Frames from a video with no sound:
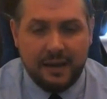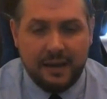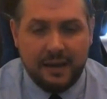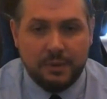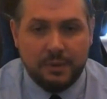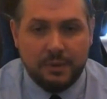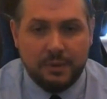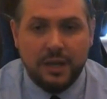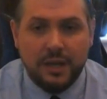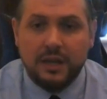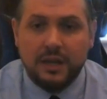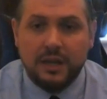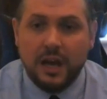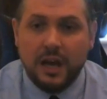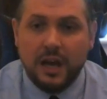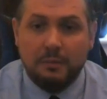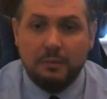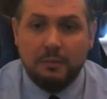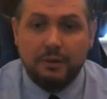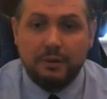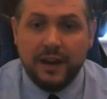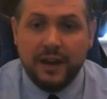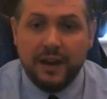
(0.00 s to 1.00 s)
name
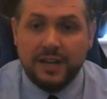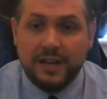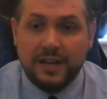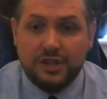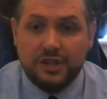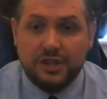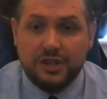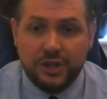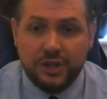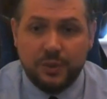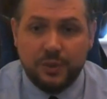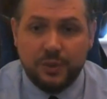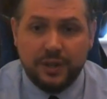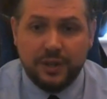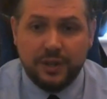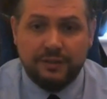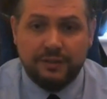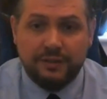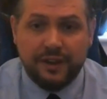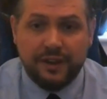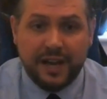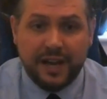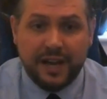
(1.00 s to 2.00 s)
and provided you with a
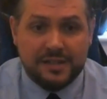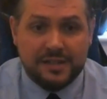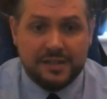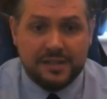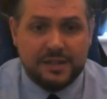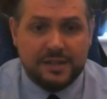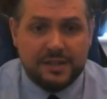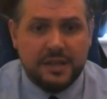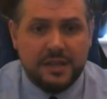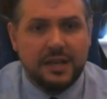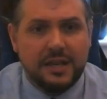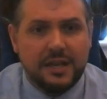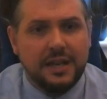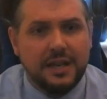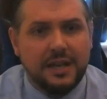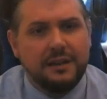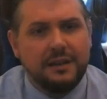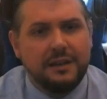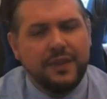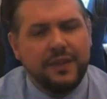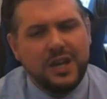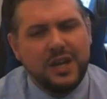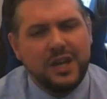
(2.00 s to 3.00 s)
device,
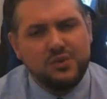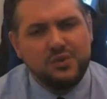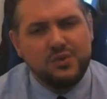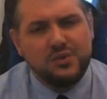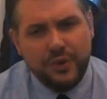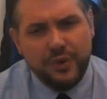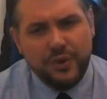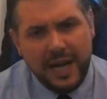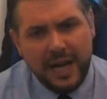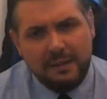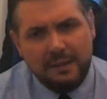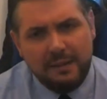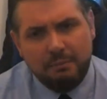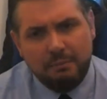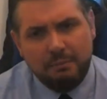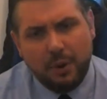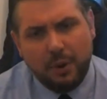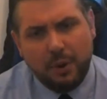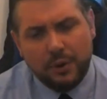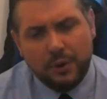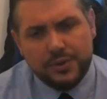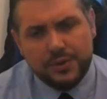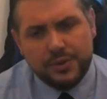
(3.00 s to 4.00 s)
then it's really
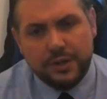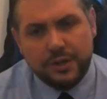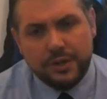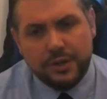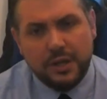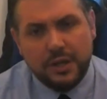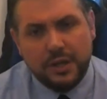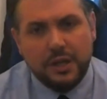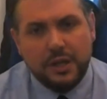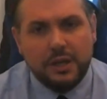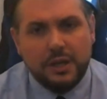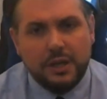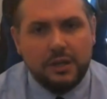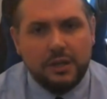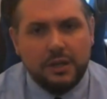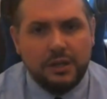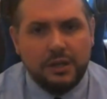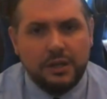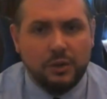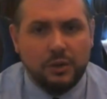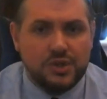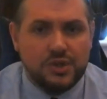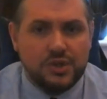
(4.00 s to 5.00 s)
important
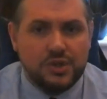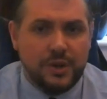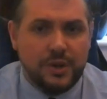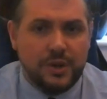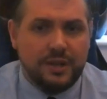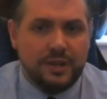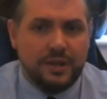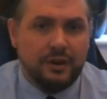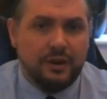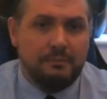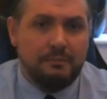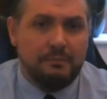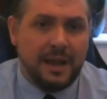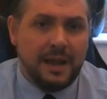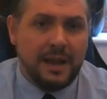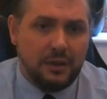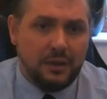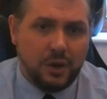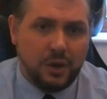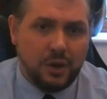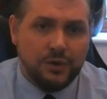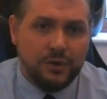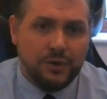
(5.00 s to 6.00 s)
you look to either
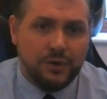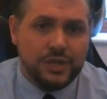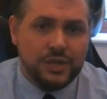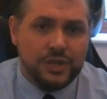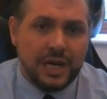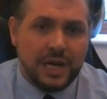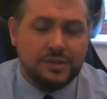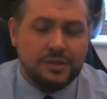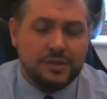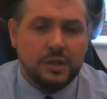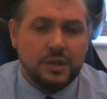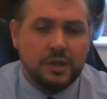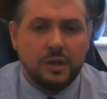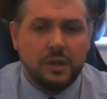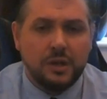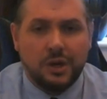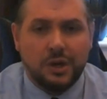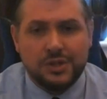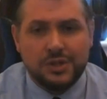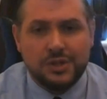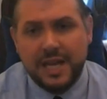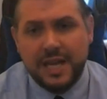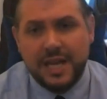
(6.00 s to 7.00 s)
amend the contract
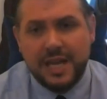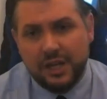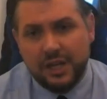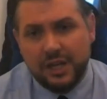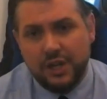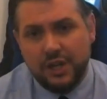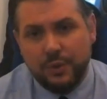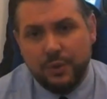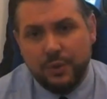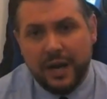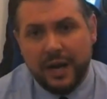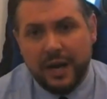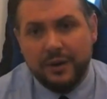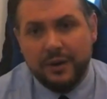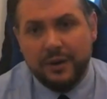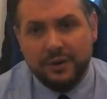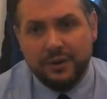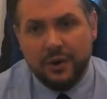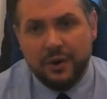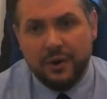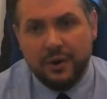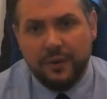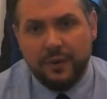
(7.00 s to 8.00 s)
or take a new one out in
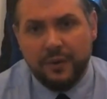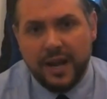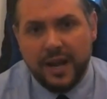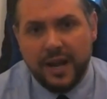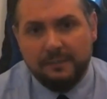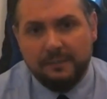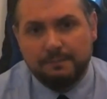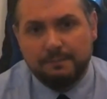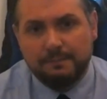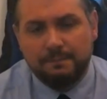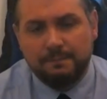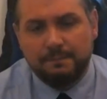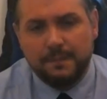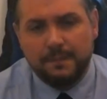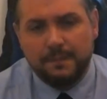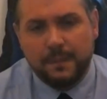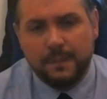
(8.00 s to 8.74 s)
your own name.